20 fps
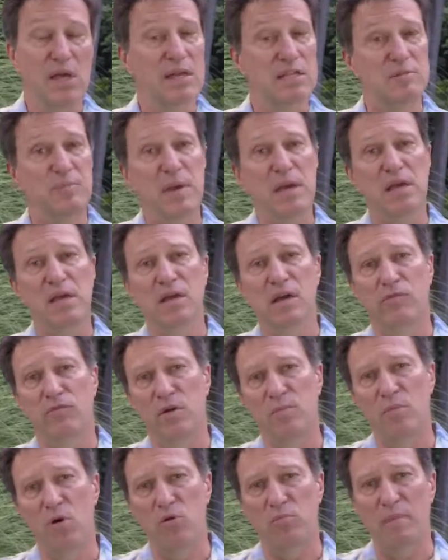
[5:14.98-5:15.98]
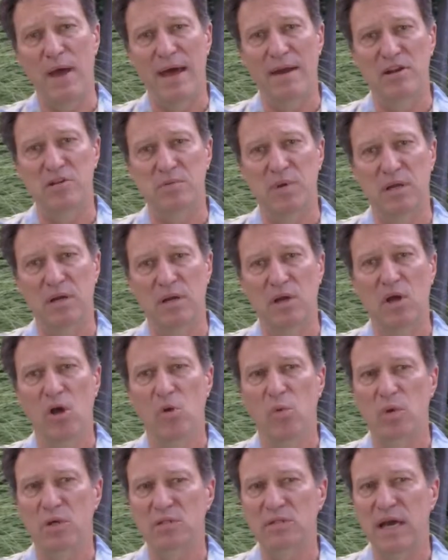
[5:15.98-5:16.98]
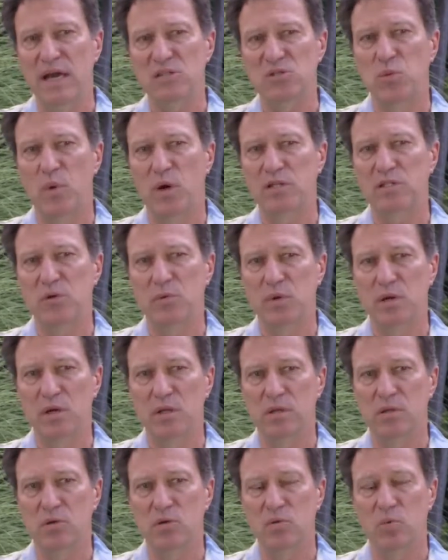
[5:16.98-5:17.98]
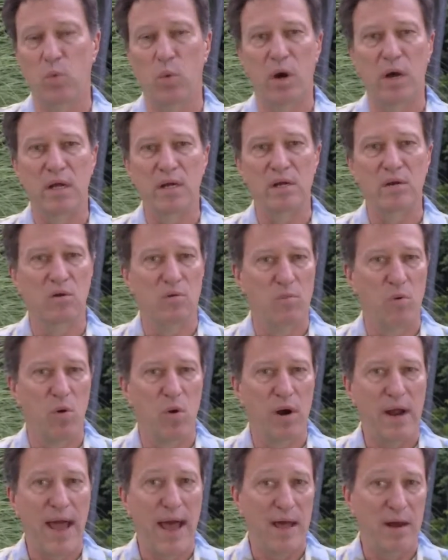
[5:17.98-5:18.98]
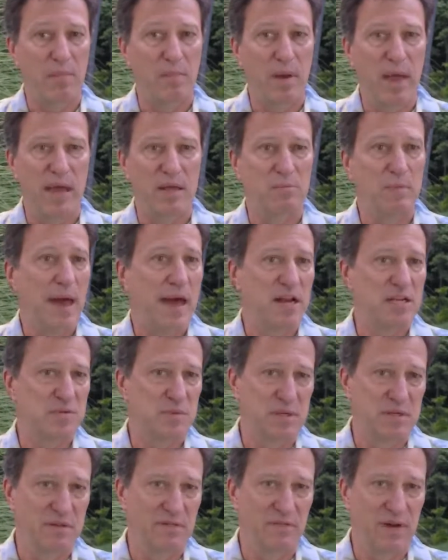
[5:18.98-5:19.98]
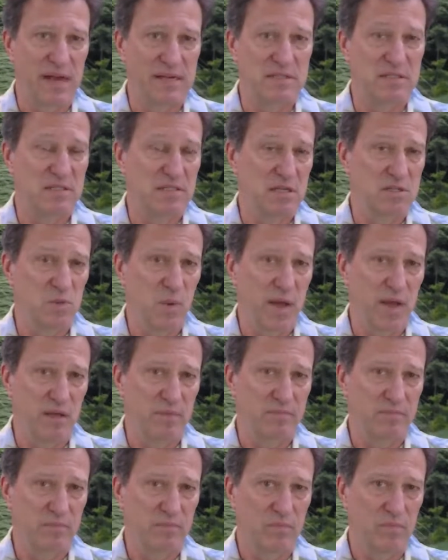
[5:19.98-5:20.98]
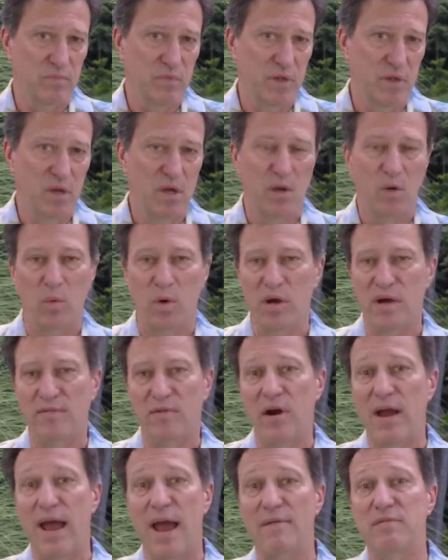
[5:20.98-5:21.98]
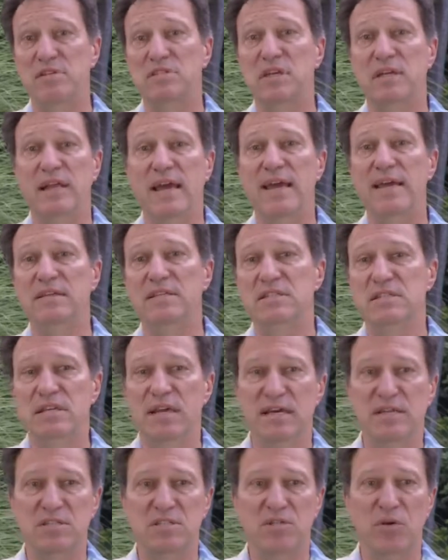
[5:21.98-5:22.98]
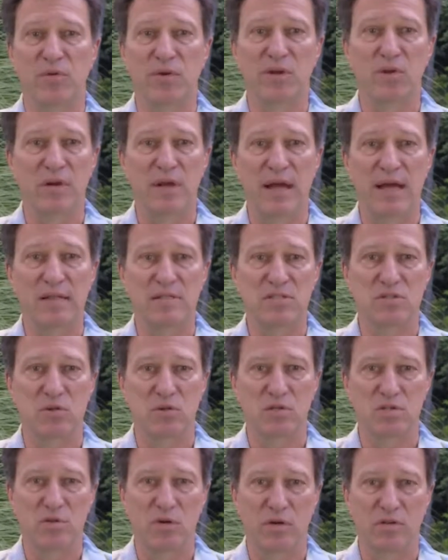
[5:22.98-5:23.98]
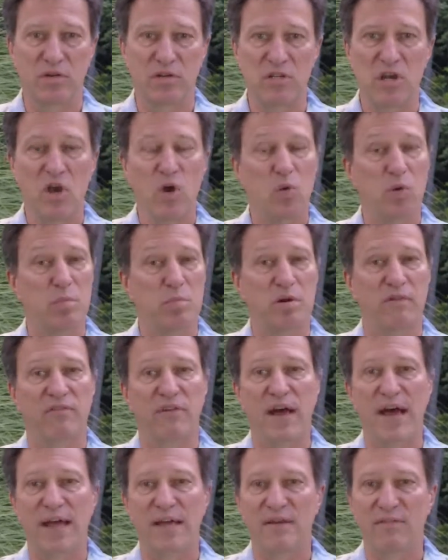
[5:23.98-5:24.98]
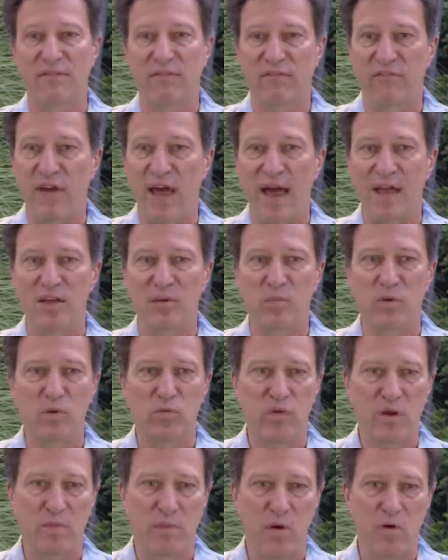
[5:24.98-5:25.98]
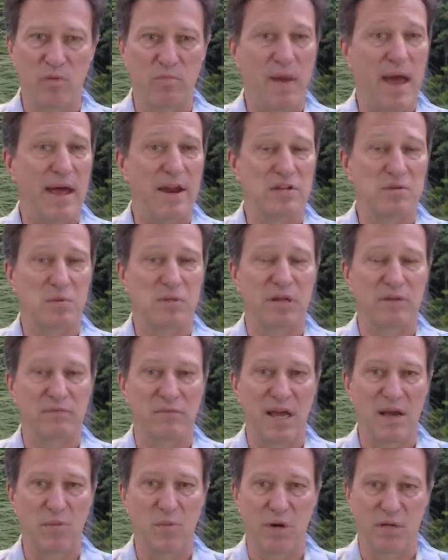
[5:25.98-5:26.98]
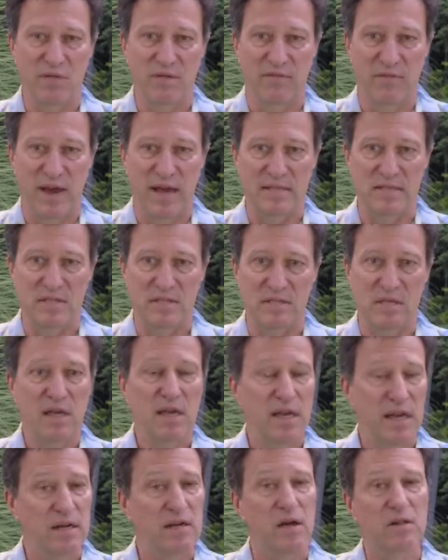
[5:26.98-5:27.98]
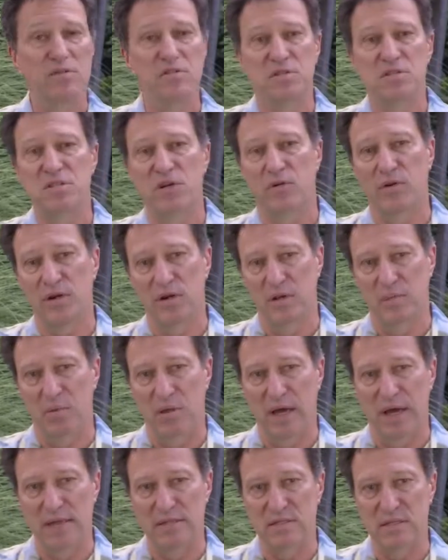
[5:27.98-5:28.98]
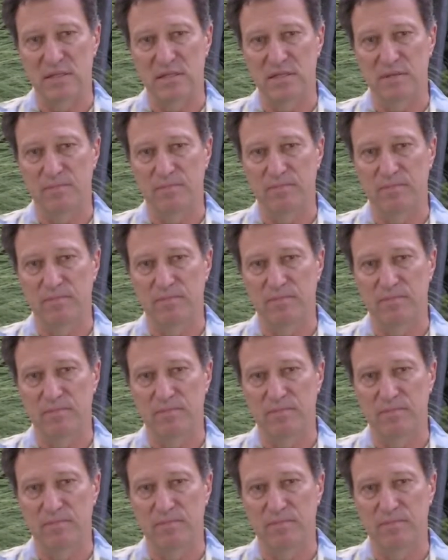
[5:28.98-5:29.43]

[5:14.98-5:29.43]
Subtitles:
Speaking of remote management, we'll next want to include one or more out-of-band management devices as well. One of our Avocent ACS serial console servers will provide valuable remote management of network devices and other serial appliances.